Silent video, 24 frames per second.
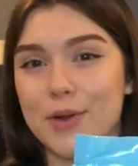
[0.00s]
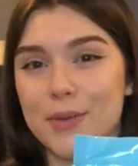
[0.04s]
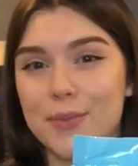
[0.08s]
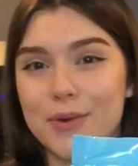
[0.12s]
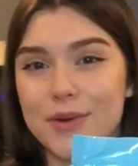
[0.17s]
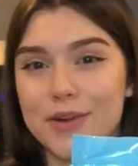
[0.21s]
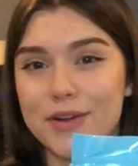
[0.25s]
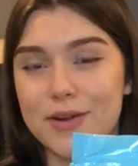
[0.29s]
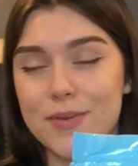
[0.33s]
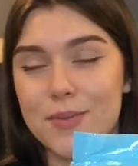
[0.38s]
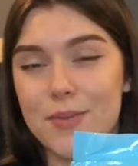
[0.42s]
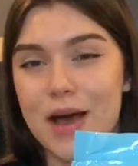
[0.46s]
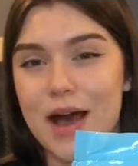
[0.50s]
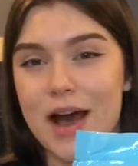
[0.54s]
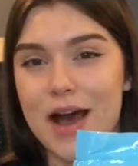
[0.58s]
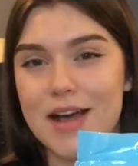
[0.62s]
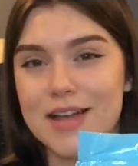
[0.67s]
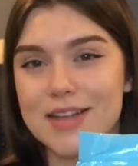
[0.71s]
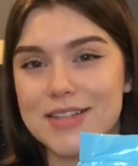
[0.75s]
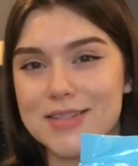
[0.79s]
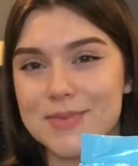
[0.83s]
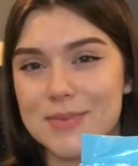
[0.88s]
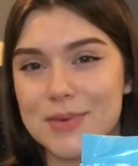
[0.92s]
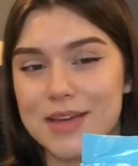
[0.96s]
put on a
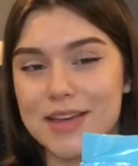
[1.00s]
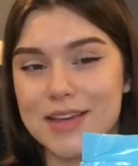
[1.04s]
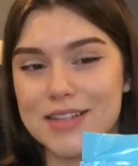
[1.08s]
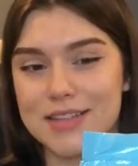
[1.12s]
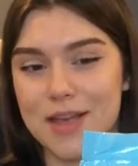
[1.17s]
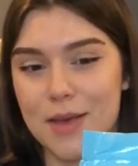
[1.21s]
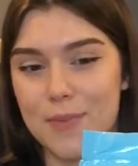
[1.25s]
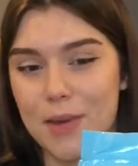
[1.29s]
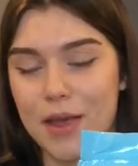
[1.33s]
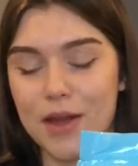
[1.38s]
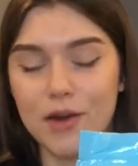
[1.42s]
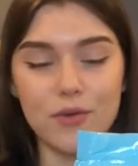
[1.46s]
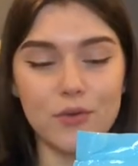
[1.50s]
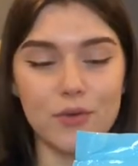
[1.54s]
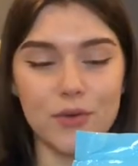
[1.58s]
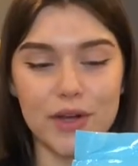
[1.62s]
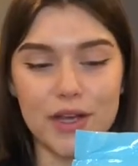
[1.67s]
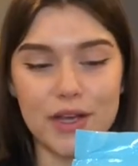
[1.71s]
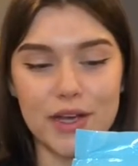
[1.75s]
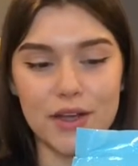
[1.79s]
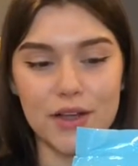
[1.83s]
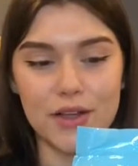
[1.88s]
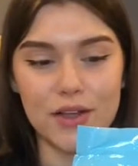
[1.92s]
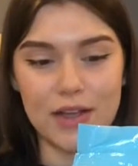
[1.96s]
mask because I made a
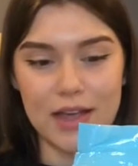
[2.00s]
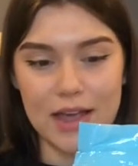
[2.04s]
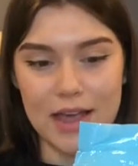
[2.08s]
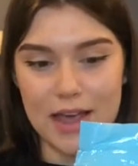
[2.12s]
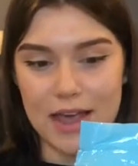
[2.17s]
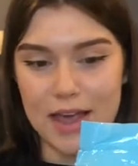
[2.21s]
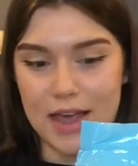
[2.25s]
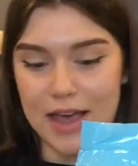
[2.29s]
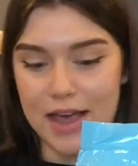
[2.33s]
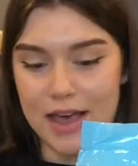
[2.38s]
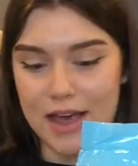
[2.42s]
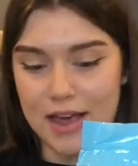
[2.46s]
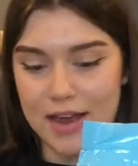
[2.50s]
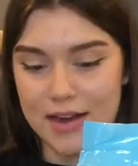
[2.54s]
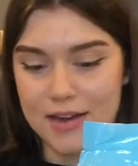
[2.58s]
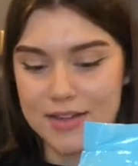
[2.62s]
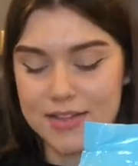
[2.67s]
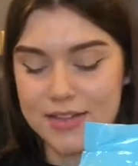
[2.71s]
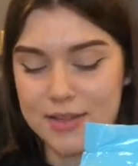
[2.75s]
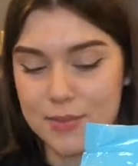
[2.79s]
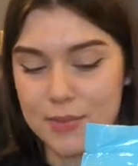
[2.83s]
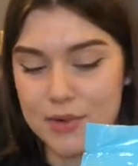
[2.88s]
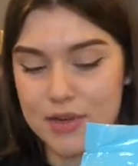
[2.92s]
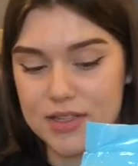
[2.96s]
reel and
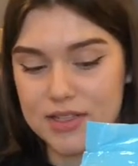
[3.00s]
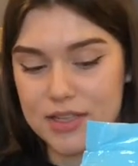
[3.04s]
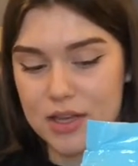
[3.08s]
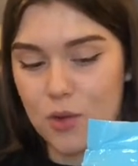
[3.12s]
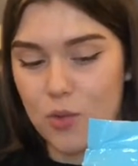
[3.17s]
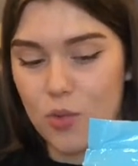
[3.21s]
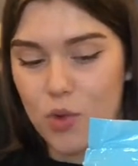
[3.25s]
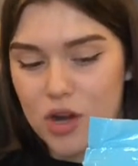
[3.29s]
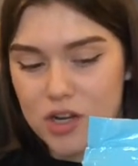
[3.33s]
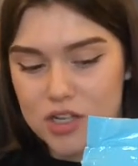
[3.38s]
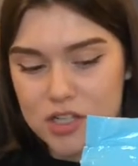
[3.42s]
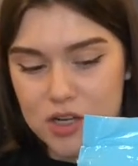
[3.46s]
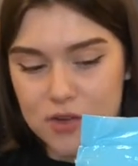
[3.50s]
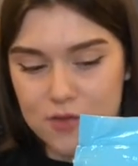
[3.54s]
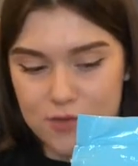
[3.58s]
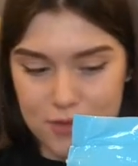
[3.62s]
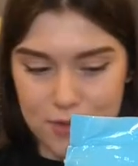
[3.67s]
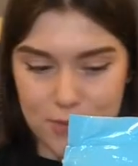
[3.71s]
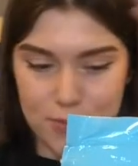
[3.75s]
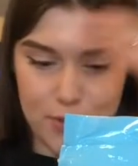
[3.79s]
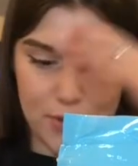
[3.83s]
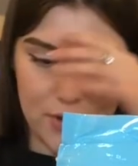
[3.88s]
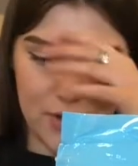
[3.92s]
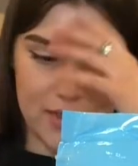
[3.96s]
somebody's like, watch out for
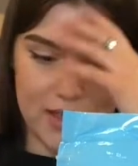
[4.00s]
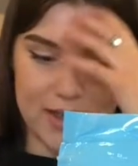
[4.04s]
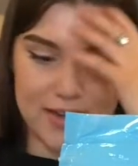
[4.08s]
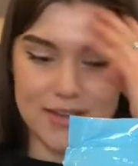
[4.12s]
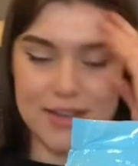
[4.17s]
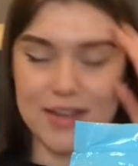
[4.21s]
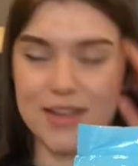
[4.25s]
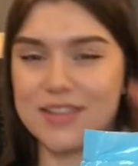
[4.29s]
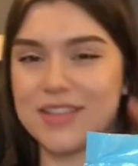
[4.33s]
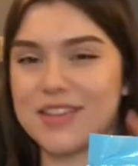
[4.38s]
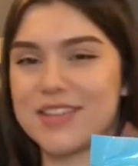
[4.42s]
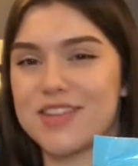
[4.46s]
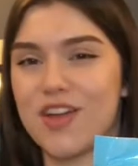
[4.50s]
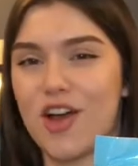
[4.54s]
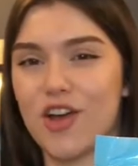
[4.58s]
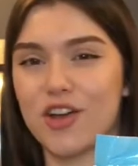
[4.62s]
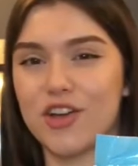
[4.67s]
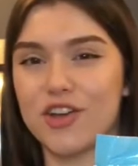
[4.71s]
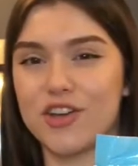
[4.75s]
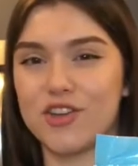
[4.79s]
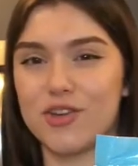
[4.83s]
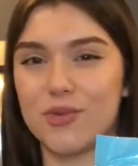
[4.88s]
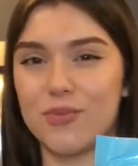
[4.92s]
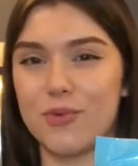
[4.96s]
the perlite dust, it's not
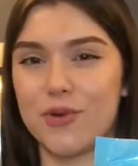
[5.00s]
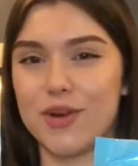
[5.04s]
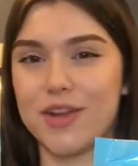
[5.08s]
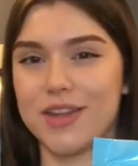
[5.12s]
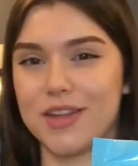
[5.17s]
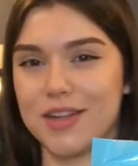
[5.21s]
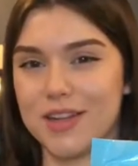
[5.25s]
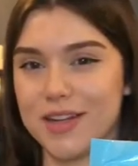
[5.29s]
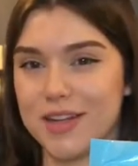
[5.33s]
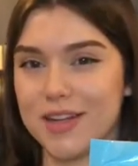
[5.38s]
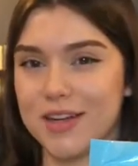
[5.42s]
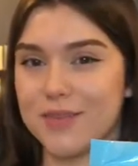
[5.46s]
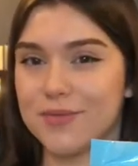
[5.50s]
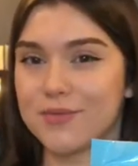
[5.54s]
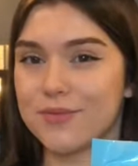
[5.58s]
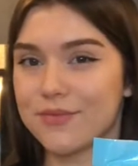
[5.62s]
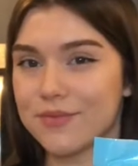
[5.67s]
good to breathe it in.